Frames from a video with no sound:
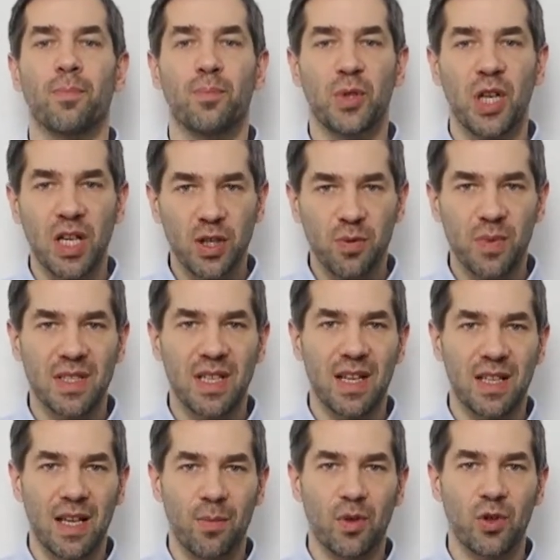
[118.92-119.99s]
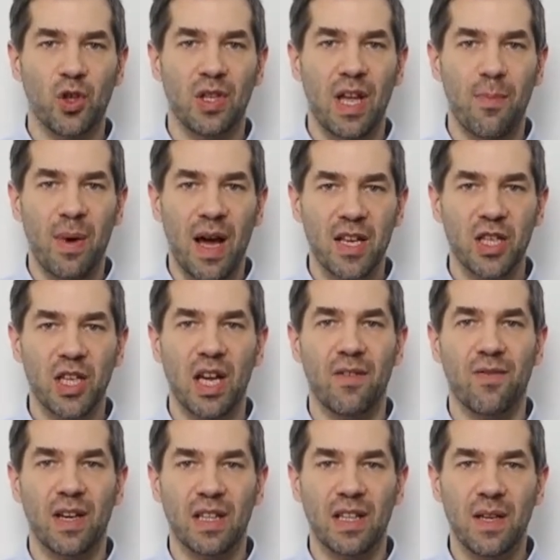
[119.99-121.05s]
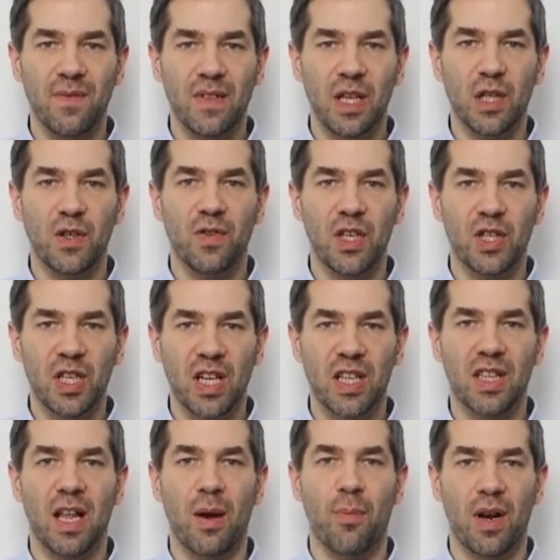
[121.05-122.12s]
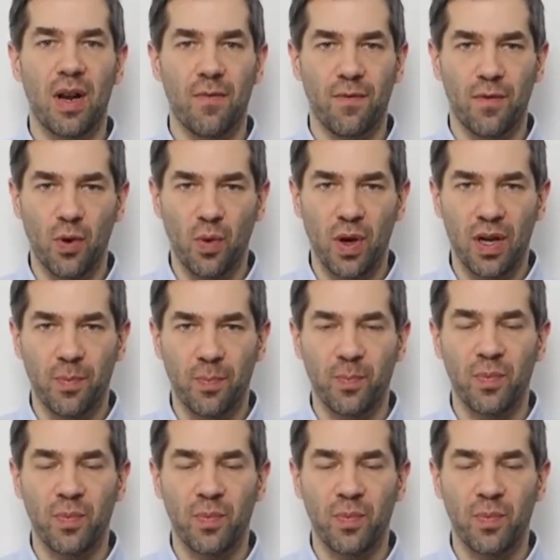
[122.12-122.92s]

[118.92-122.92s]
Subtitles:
So let's move on to the most effective exercises with the Breath